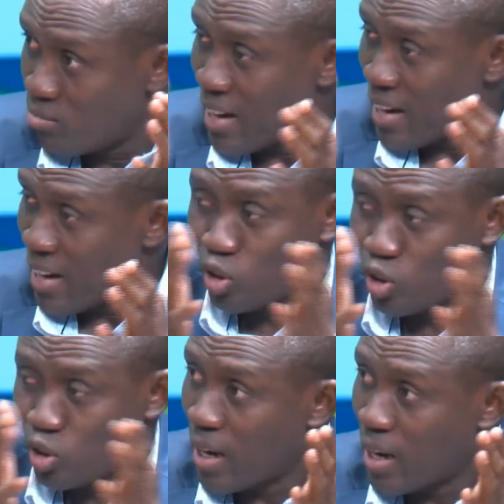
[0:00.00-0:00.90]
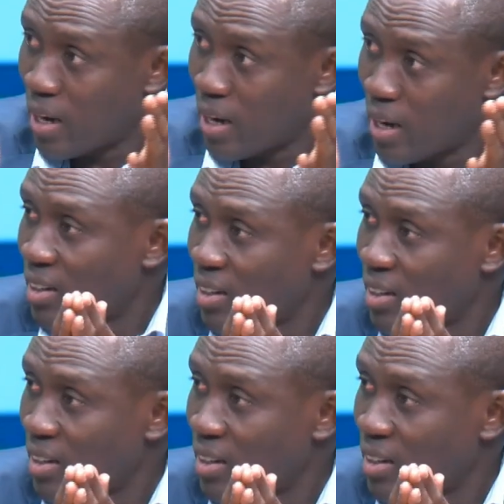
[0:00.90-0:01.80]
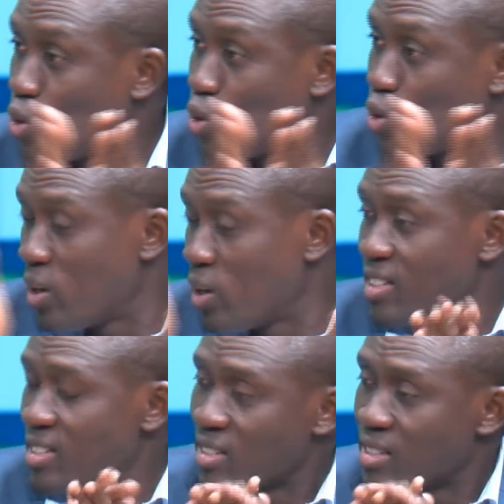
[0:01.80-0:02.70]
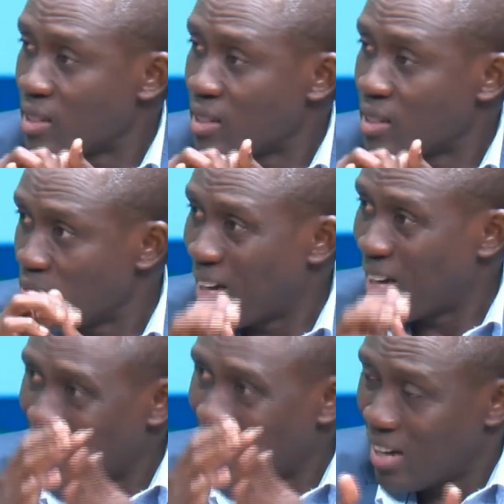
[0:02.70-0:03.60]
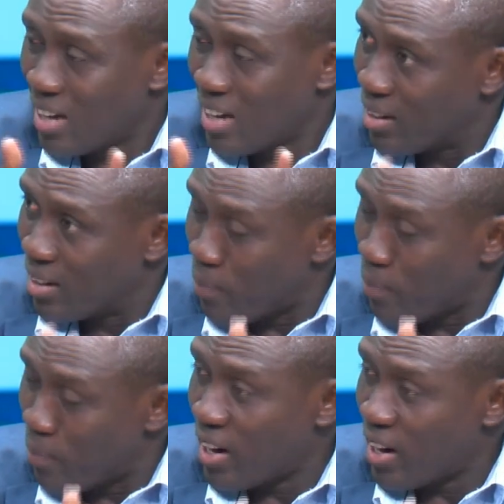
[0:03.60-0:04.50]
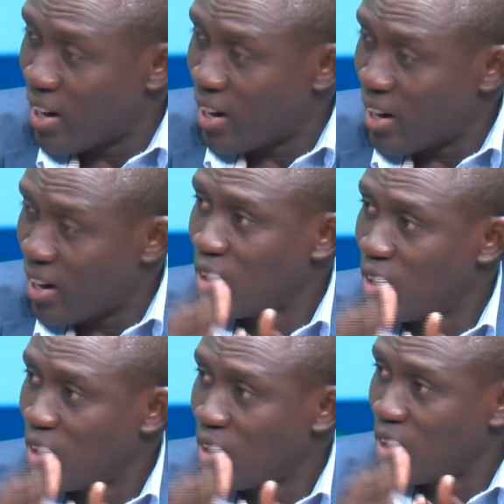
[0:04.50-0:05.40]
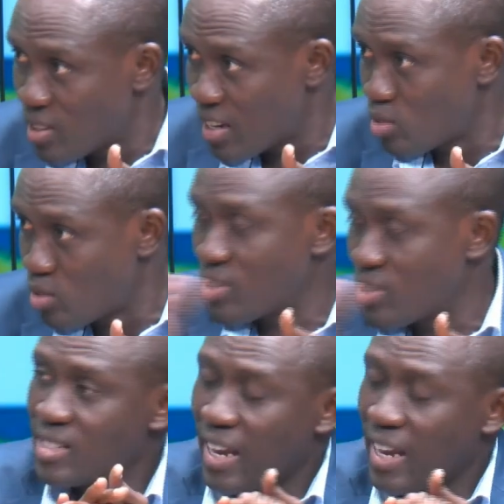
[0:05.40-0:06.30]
But most of them don't show any symptoms, but they still have the bacteria in them. The sign.